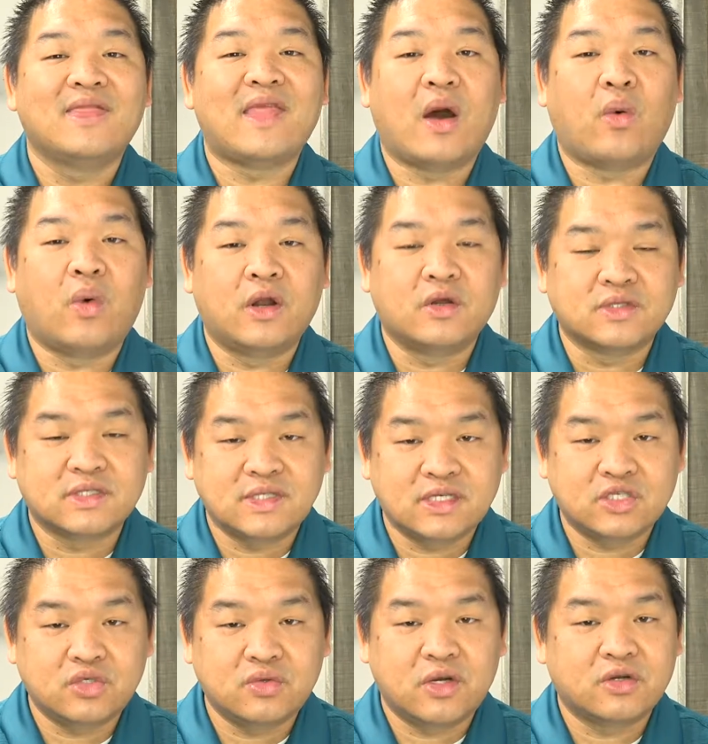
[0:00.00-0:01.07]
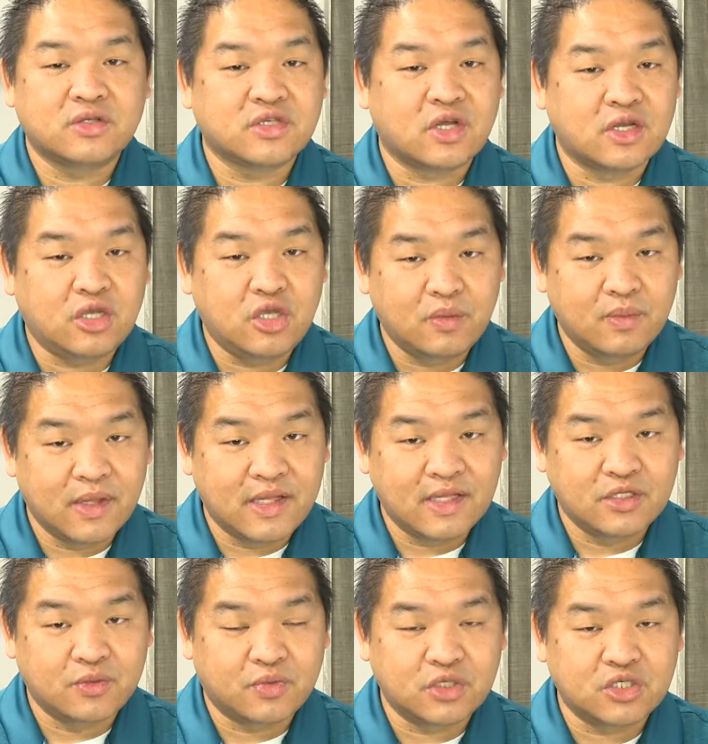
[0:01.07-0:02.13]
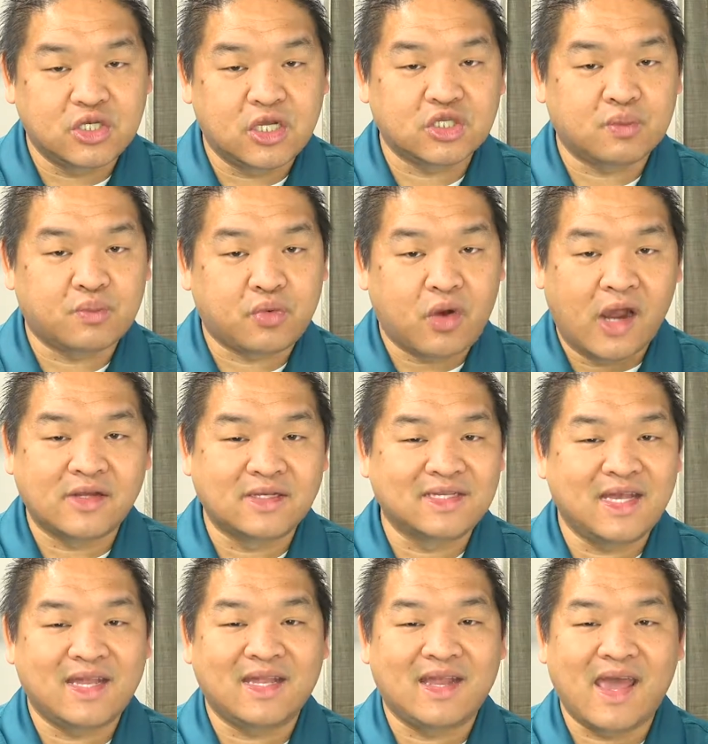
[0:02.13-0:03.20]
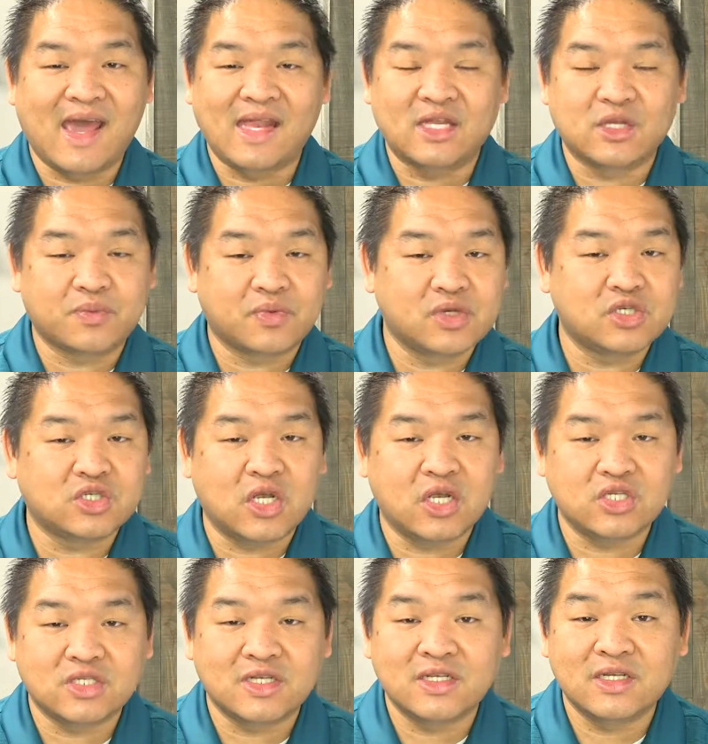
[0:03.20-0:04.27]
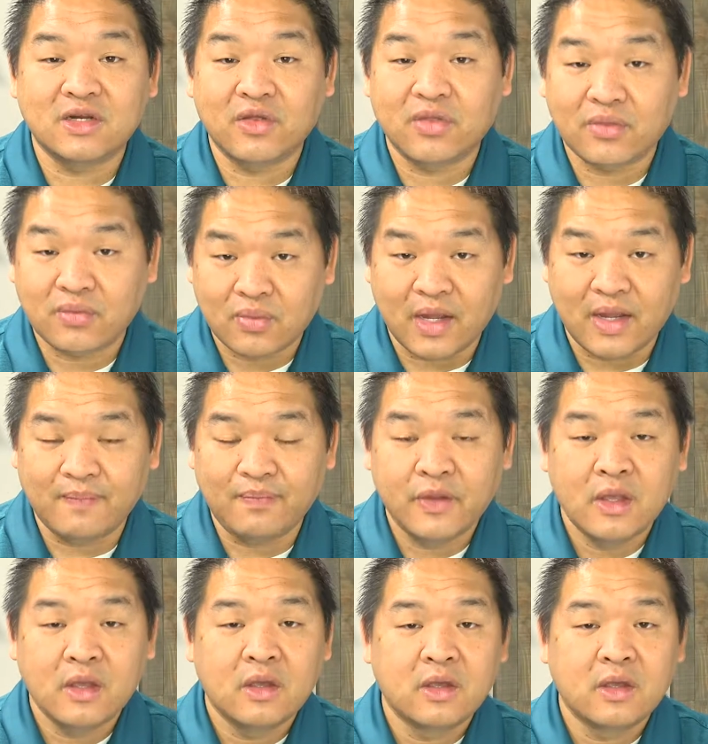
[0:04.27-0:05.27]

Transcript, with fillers: That 106,200 is our accumulated depreciation prior to taking any depreciation in year 3.